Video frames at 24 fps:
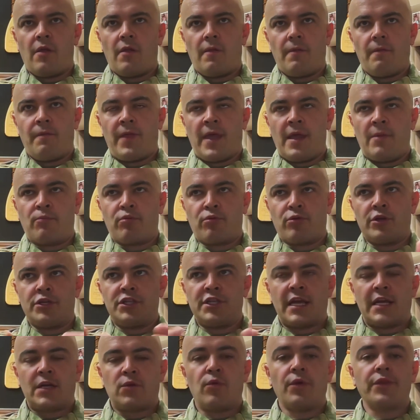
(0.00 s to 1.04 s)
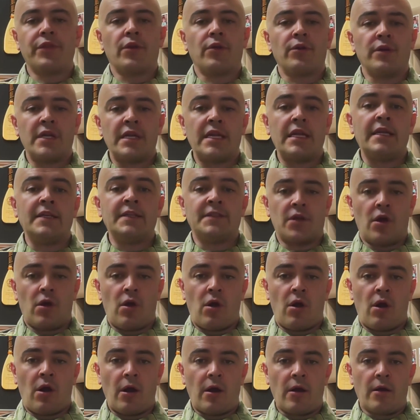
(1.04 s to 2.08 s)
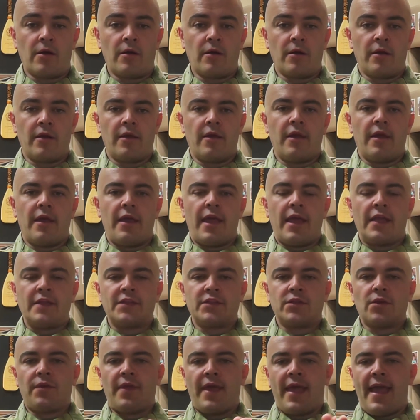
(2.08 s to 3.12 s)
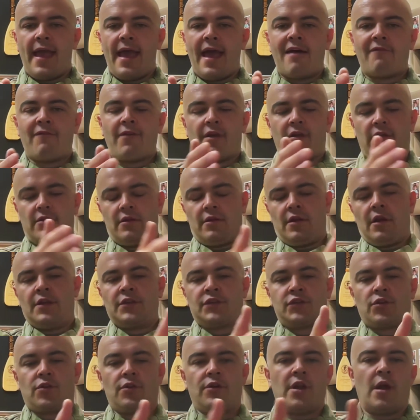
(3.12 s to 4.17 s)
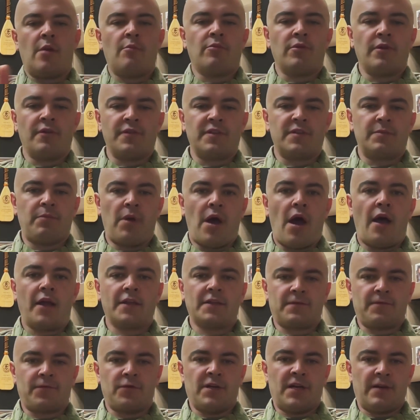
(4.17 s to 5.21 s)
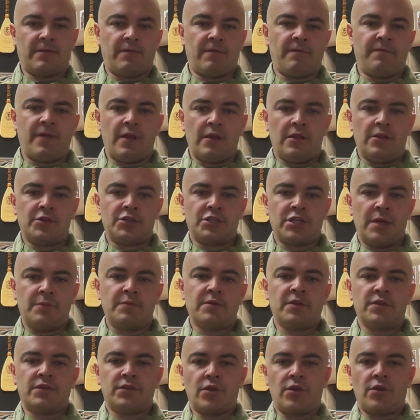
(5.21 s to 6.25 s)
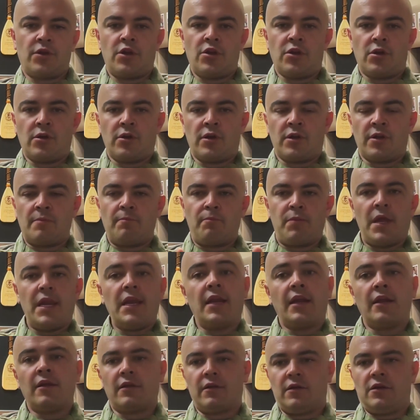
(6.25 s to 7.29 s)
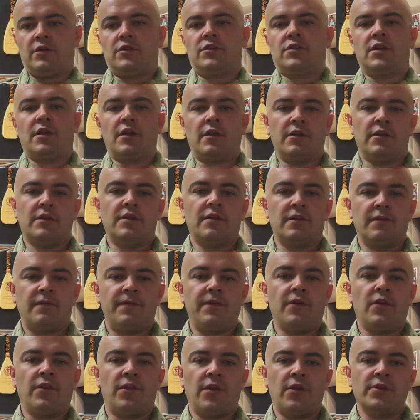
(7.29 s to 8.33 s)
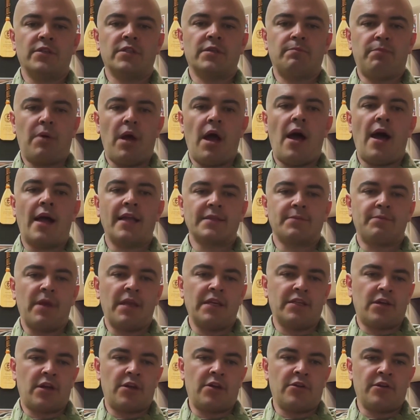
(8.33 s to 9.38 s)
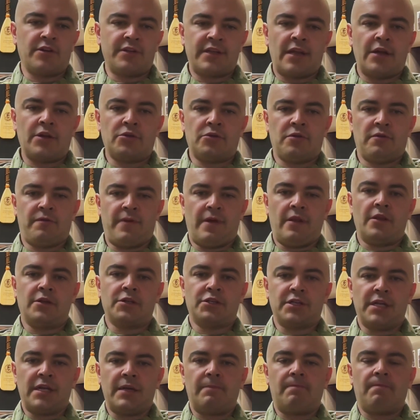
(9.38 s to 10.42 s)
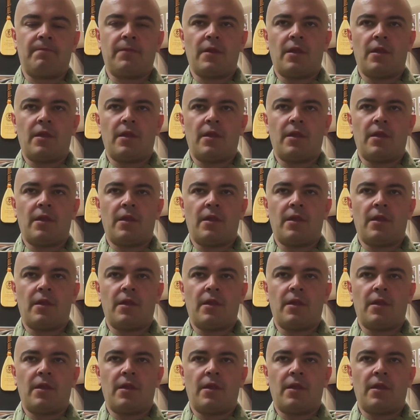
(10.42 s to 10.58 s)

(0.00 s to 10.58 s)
they project what their needs are, and so they have a certain number of spots for different fellowships, and so you're competing to fill those spots based on your desire to do a fellowship.